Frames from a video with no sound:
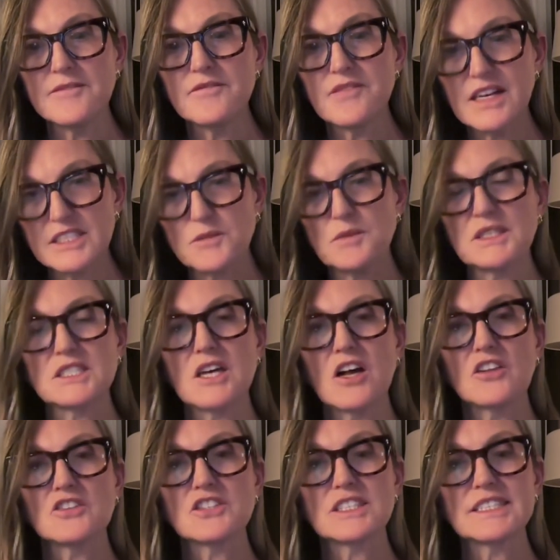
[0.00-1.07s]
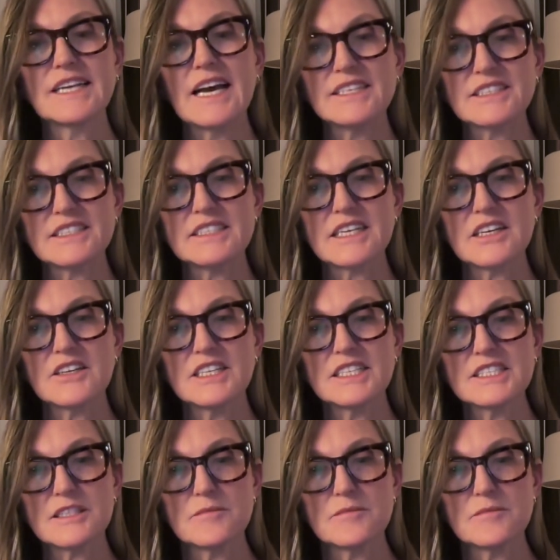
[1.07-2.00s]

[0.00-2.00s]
investment dollars necessary